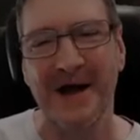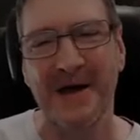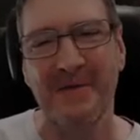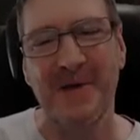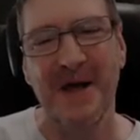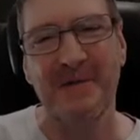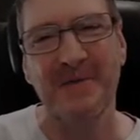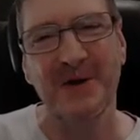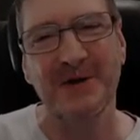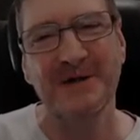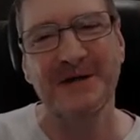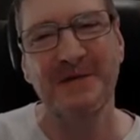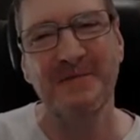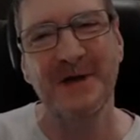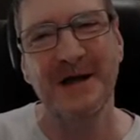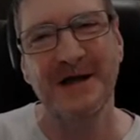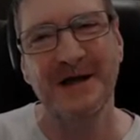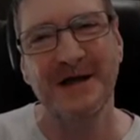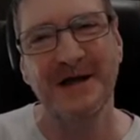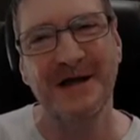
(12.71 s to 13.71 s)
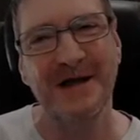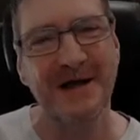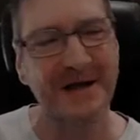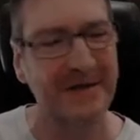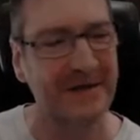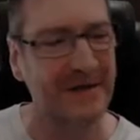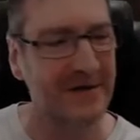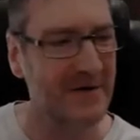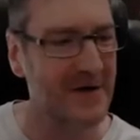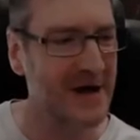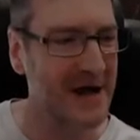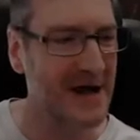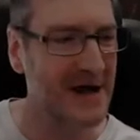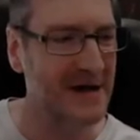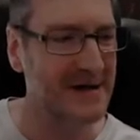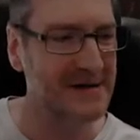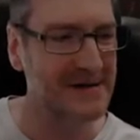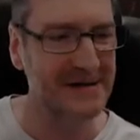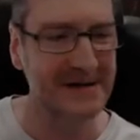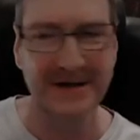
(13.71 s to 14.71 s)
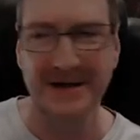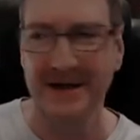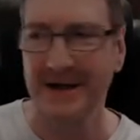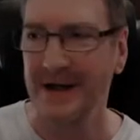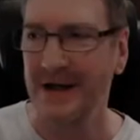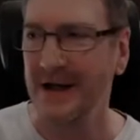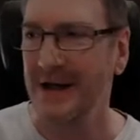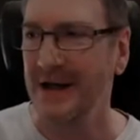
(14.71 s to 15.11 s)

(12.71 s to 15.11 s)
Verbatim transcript: I'm a multimedia and three D artist